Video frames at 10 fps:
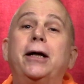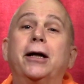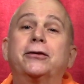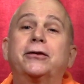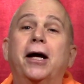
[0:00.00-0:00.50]

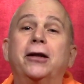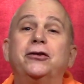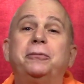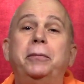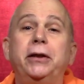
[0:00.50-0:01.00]
extends
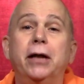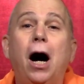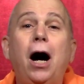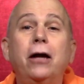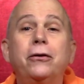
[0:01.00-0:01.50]

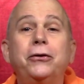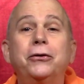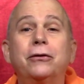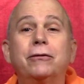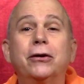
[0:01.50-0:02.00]
beyond the
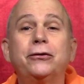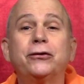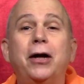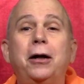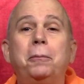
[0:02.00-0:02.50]
universe
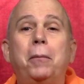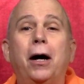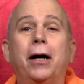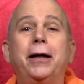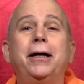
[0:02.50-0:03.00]

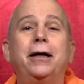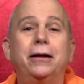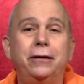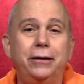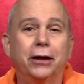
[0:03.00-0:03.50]
by
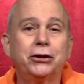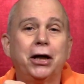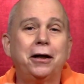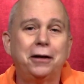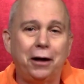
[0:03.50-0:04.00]

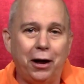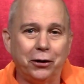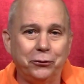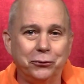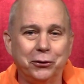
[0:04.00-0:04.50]
Dasha
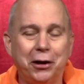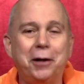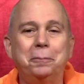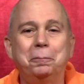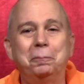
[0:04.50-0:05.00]

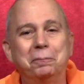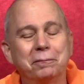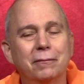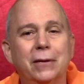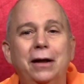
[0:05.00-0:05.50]
Angulam,
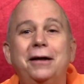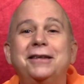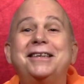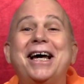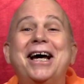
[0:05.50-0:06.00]

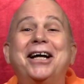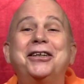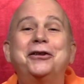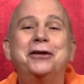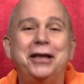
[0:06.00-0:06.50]

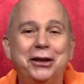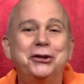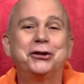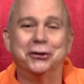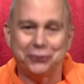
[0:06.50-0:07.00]
10
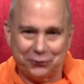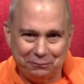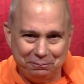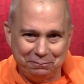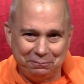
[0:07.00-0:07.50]
inches.
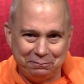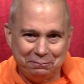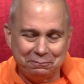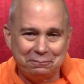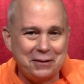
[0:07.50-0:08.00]

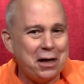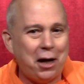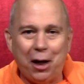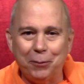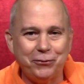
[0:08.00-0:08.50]

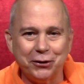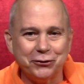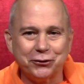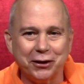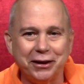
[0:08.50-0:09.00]

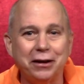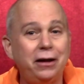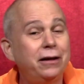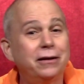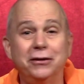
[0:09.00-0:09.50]
Obviously,
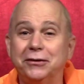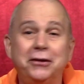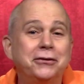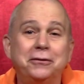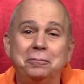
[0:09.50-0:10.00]
this
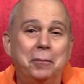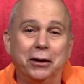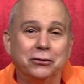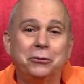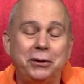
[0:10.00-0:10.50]
isn't
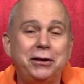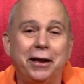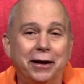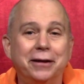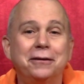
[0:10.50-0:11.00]
meant to be
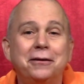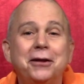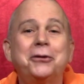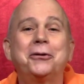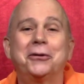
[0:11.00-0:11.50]
taken
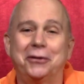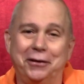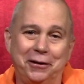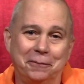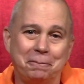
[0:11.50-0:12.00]
literally.